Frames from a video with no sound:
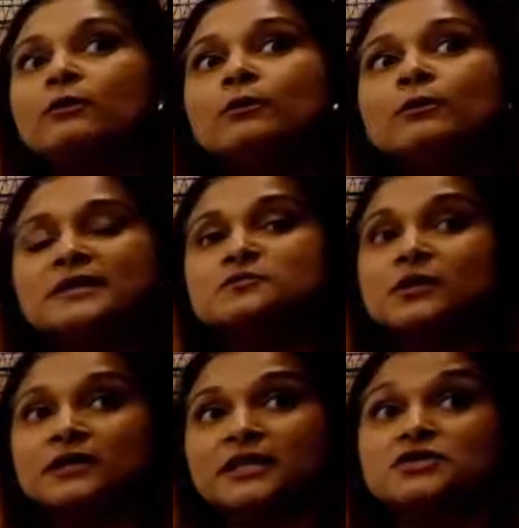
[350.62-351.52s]
who is
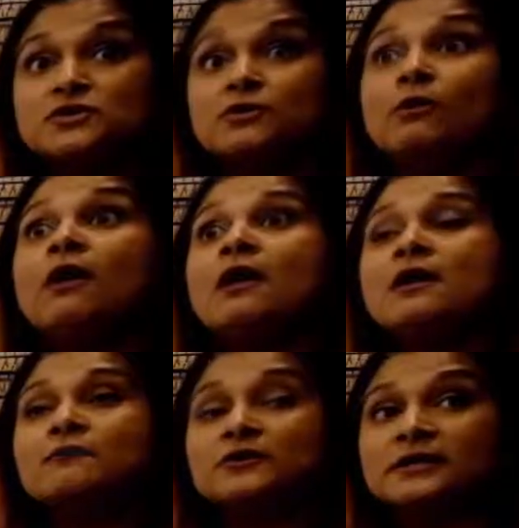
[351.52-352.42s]
willing to
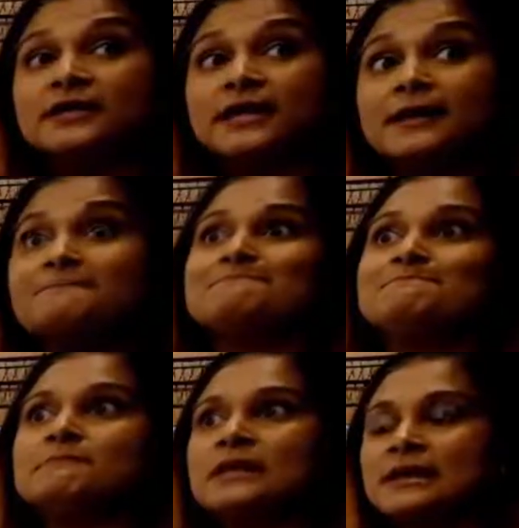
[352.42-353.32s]
really,
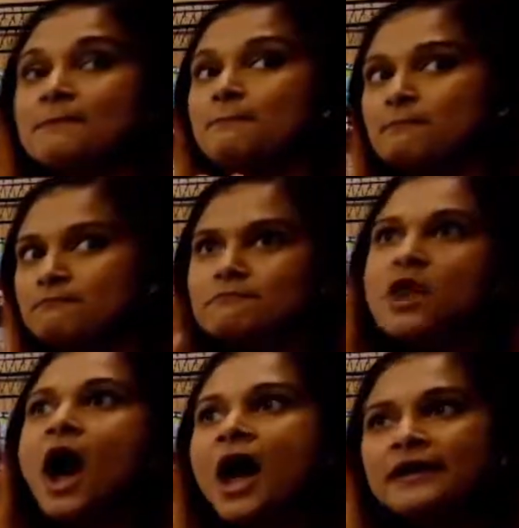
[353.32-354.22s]
in a
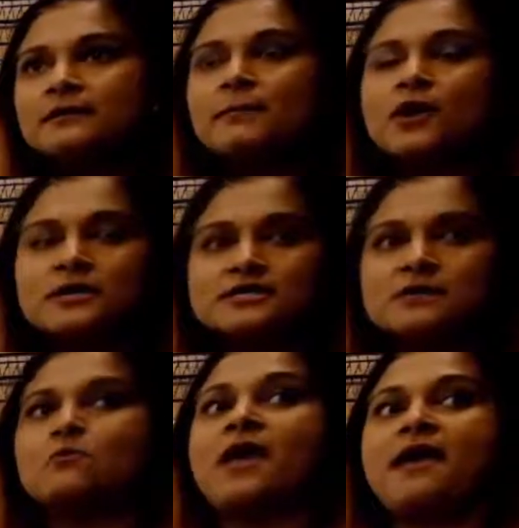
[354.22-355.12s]

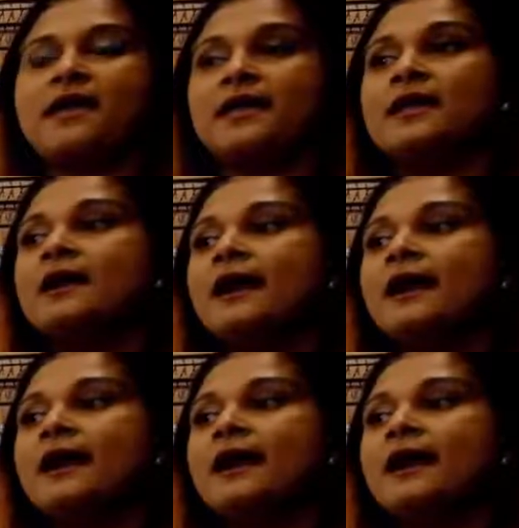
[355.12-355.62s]
non-partisan way,